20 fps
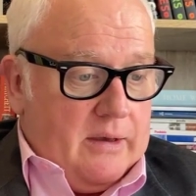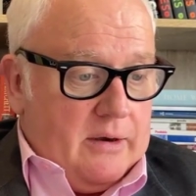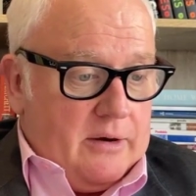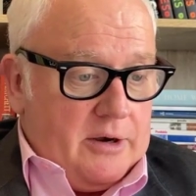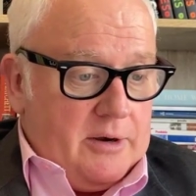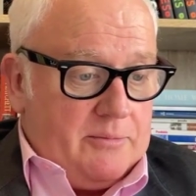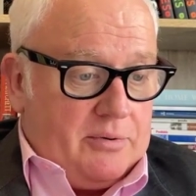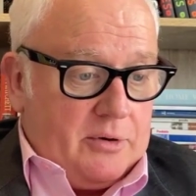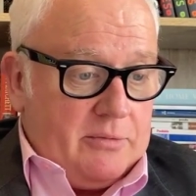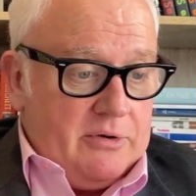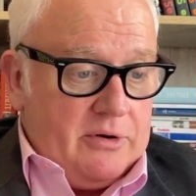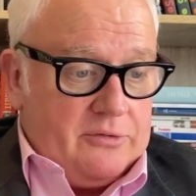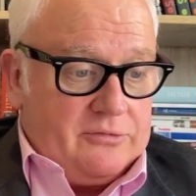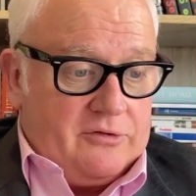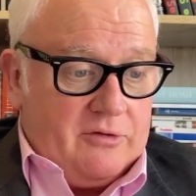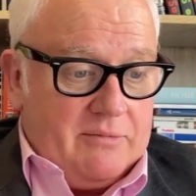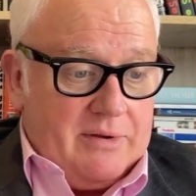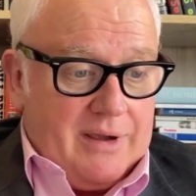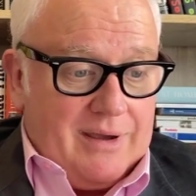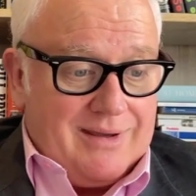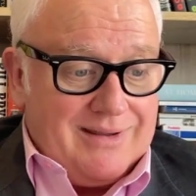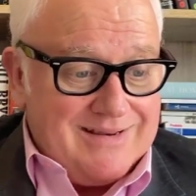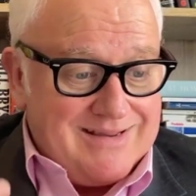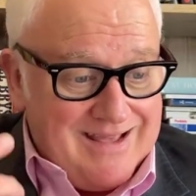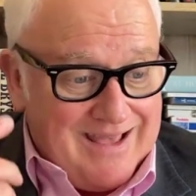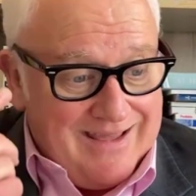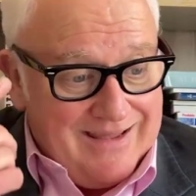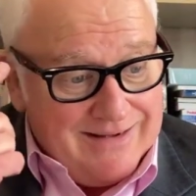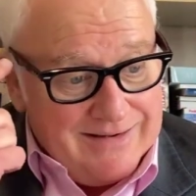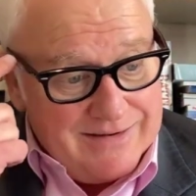Unemployment looks to have been
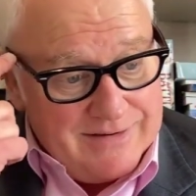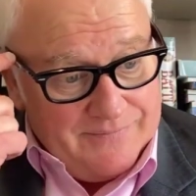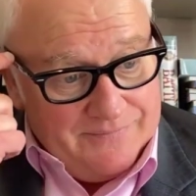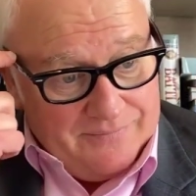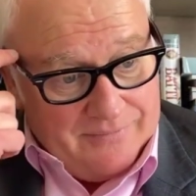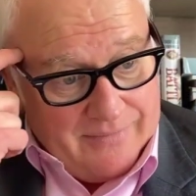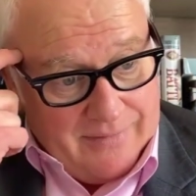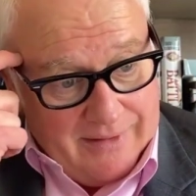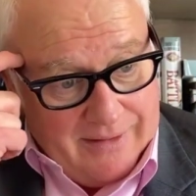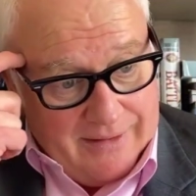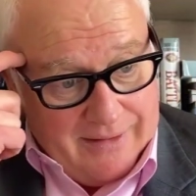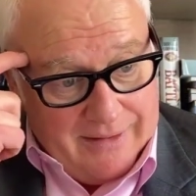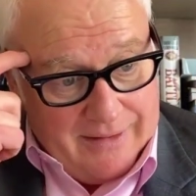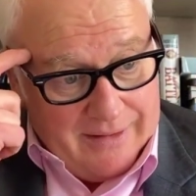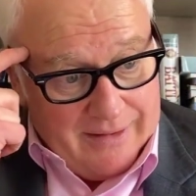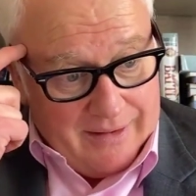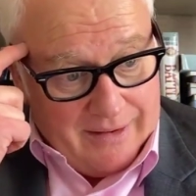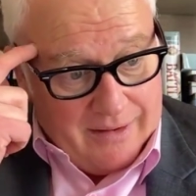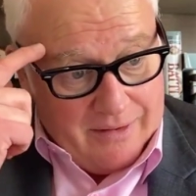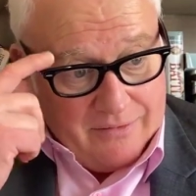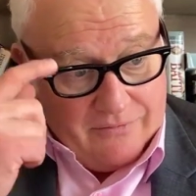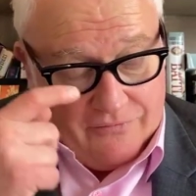contained. You know,